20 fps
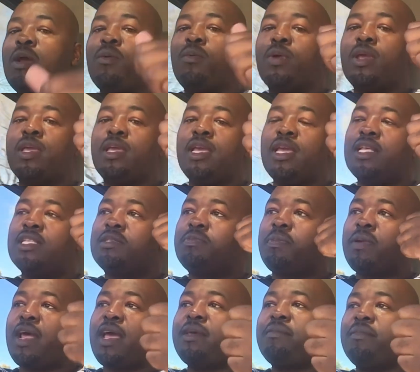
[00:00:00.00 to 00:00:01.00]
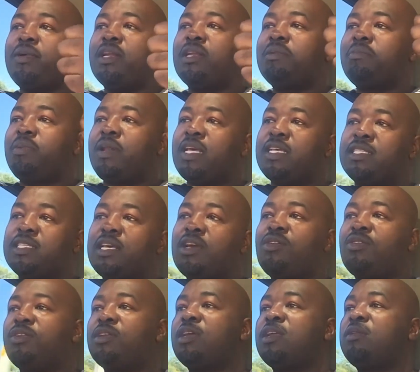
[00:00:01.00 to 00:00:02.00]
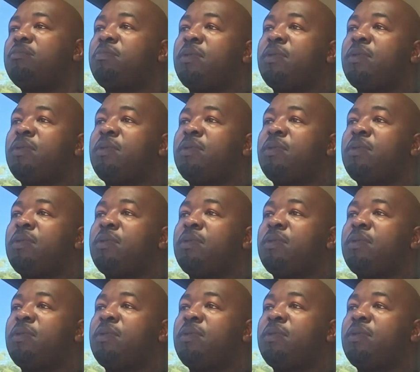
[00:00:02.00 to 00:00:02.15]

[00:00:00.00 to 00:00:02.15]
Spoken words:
it's primary plus secondary